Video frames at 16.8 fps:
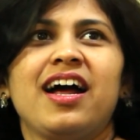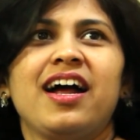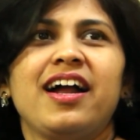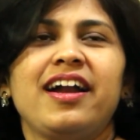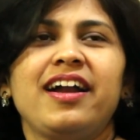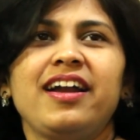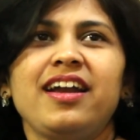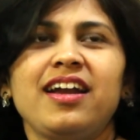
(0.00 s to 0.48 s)

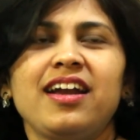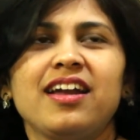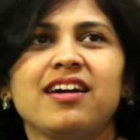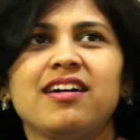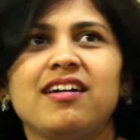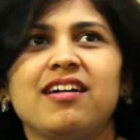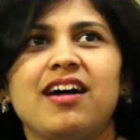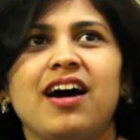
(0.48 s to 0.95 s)
And
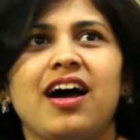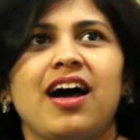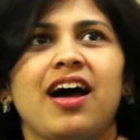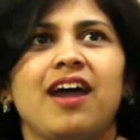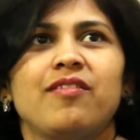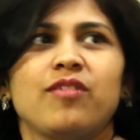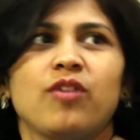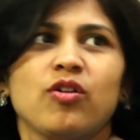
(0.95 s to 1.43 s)

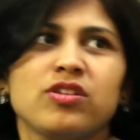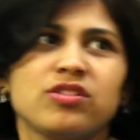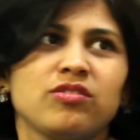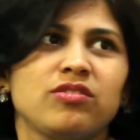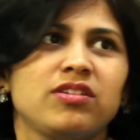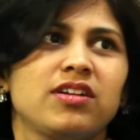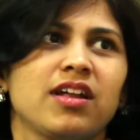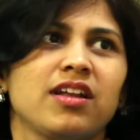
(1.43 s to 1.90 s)
I've
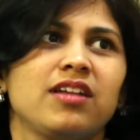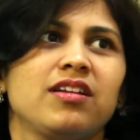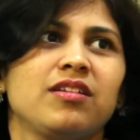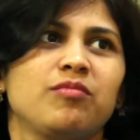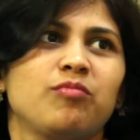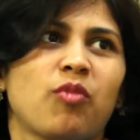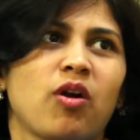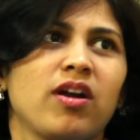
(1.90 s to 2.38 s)
also
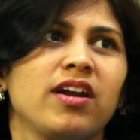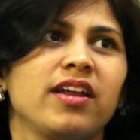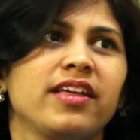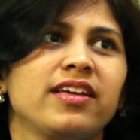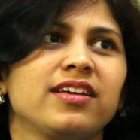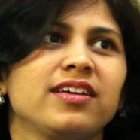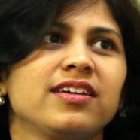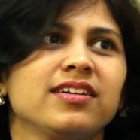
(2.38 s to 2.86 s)
done
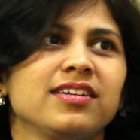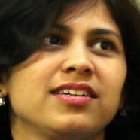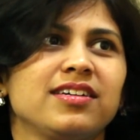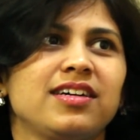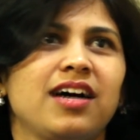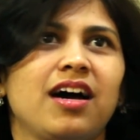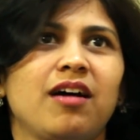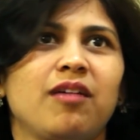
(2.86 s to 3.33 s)
modeling.
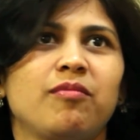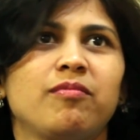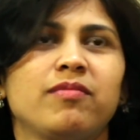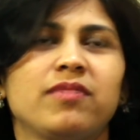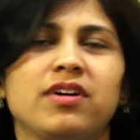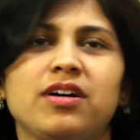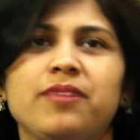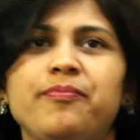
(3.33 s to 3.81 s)

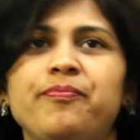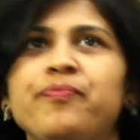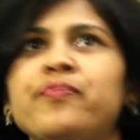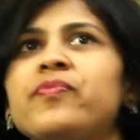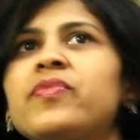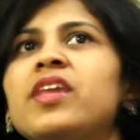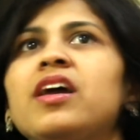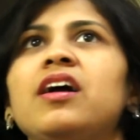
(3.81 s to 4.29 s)
I'm
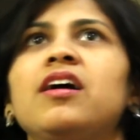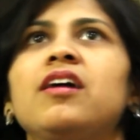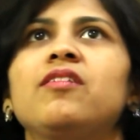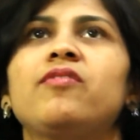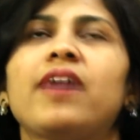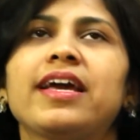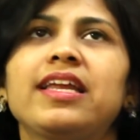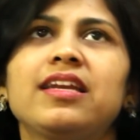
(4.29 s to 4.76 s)

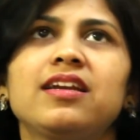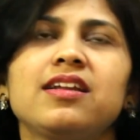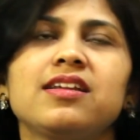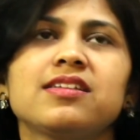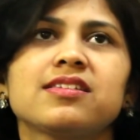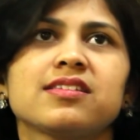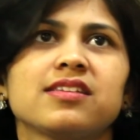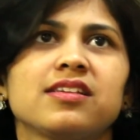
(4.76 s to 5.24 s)

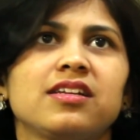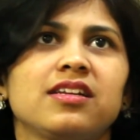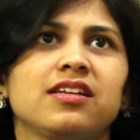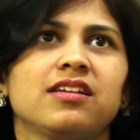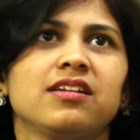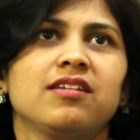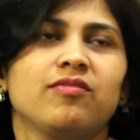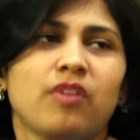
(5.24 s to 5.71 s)
finalist
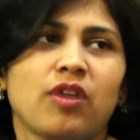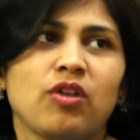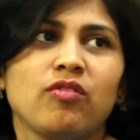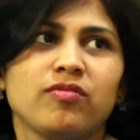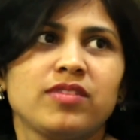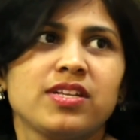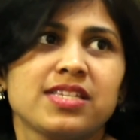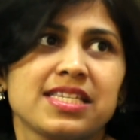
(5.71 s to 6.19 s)
and one
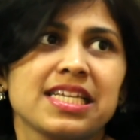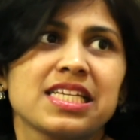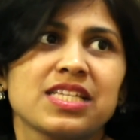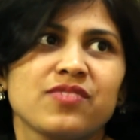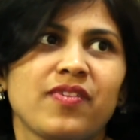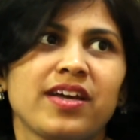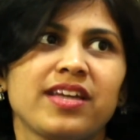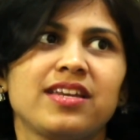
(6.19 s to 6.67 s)
of the
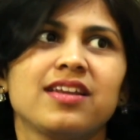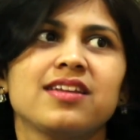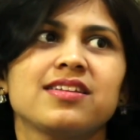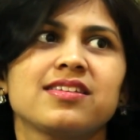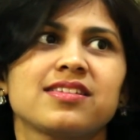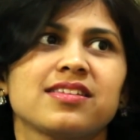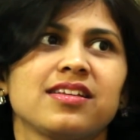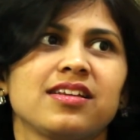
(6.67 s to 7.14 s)
6
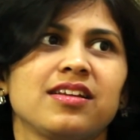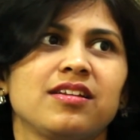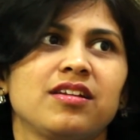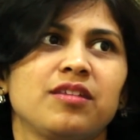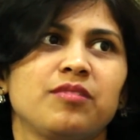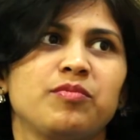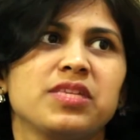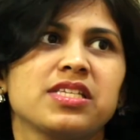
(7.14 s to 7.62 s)
finalists
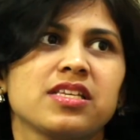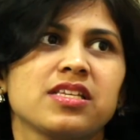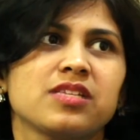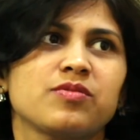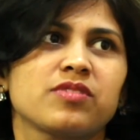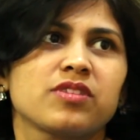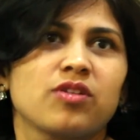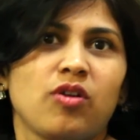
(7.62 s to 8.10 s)
in
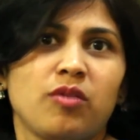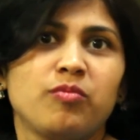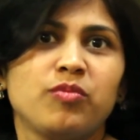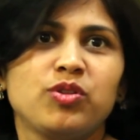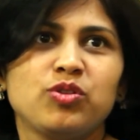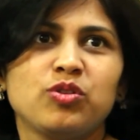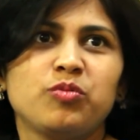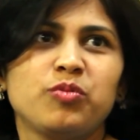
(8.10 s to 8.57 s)
Mrs.
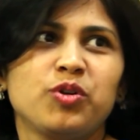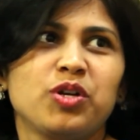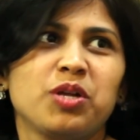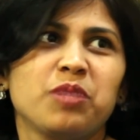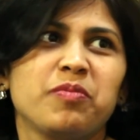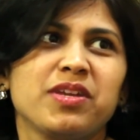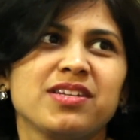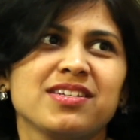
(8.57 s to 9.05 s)
Coimbatore
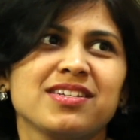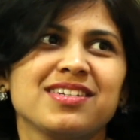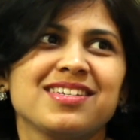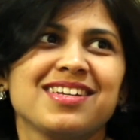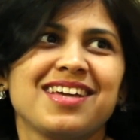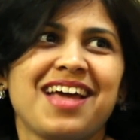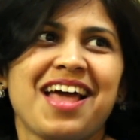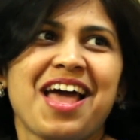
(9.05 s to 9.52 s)
beauty
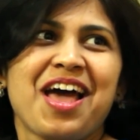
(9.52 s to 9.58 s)
pageant.